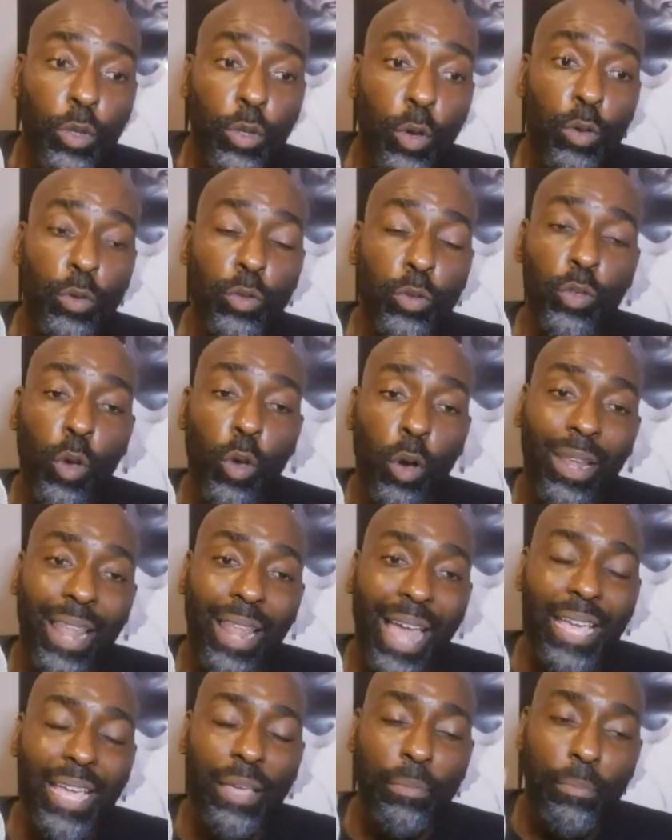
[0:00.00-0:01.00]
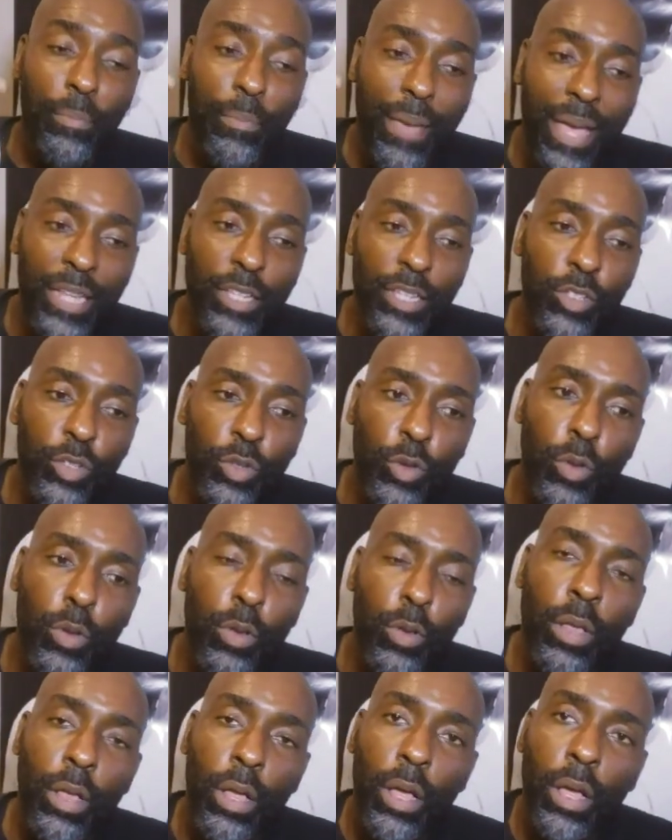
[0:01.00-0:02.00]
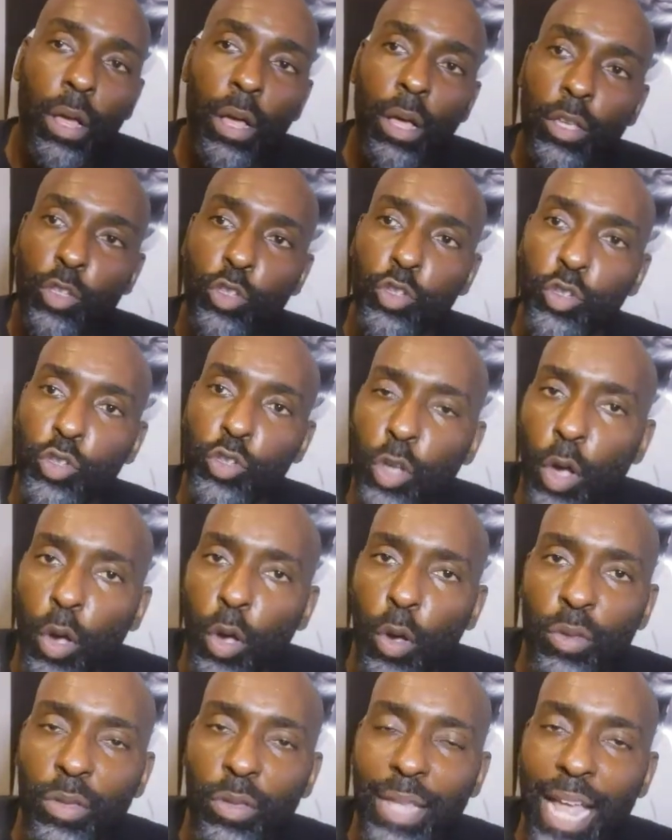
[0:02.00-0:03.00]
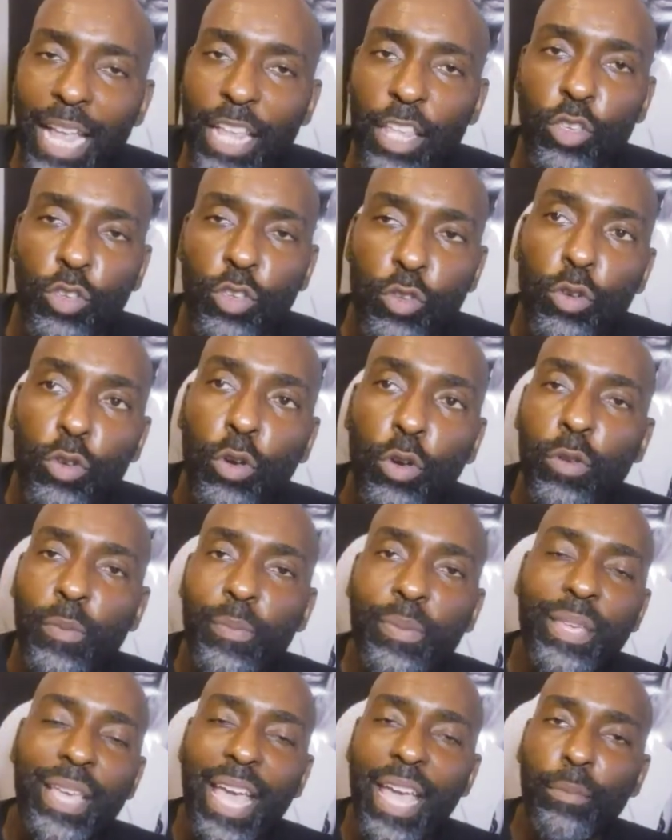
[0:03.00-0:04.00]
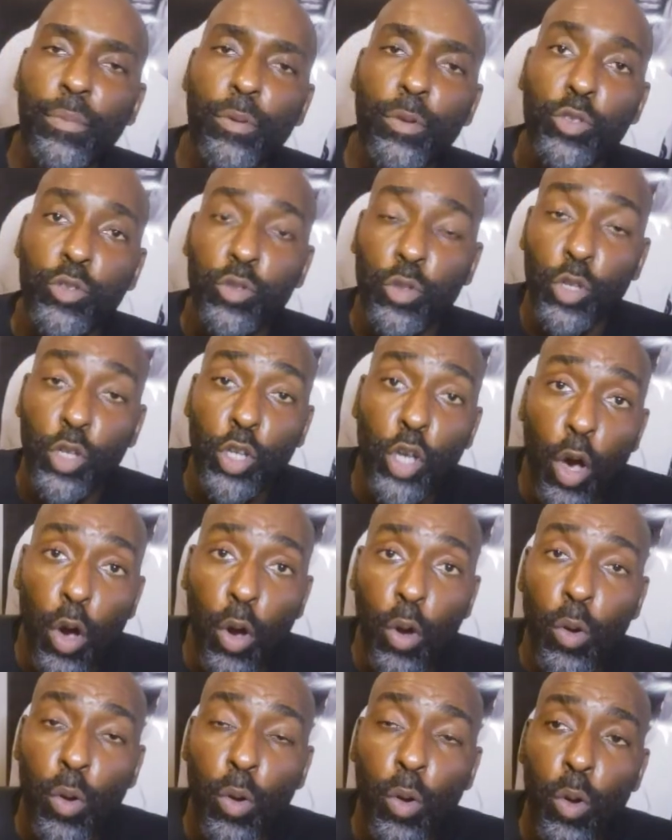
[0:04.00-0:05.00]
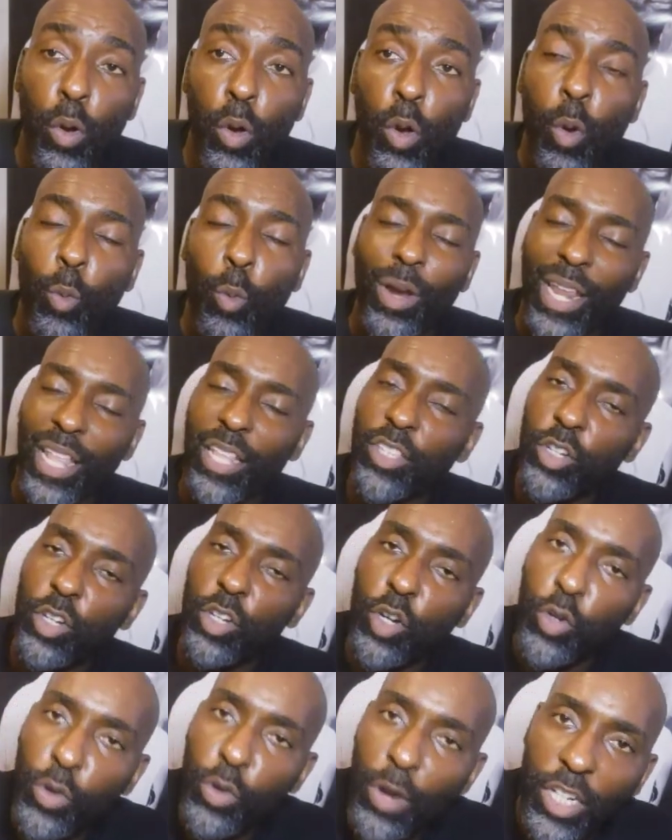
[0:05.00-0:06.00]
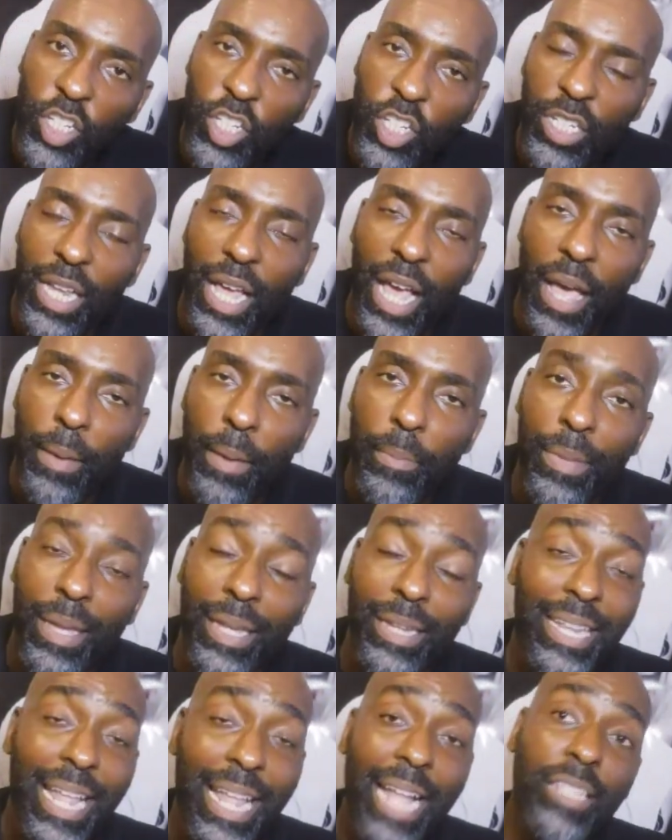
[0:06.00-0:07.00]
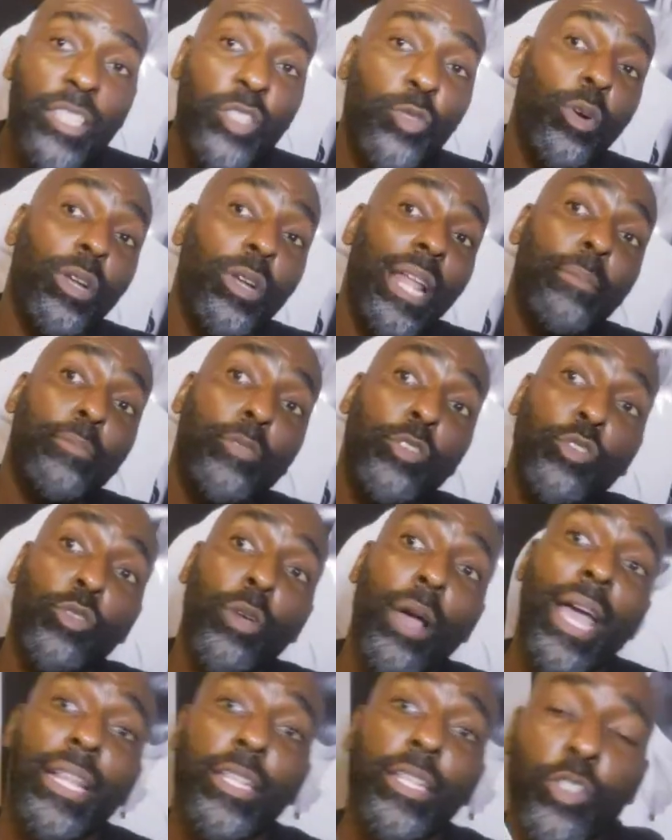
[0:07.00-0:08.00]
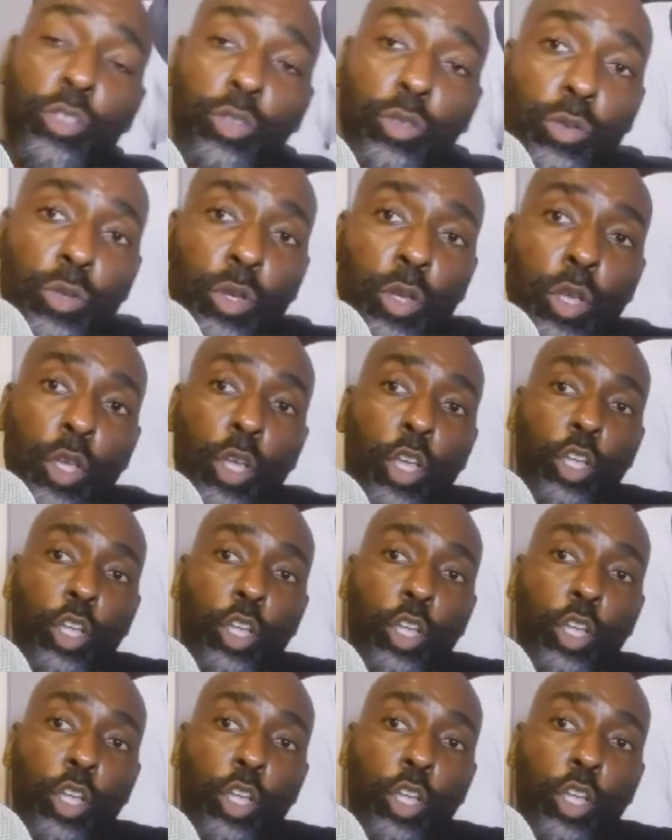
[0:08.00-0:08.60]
Those are like mental zone that you're going to be able to go when it's crunch time. And that's what I'm trying to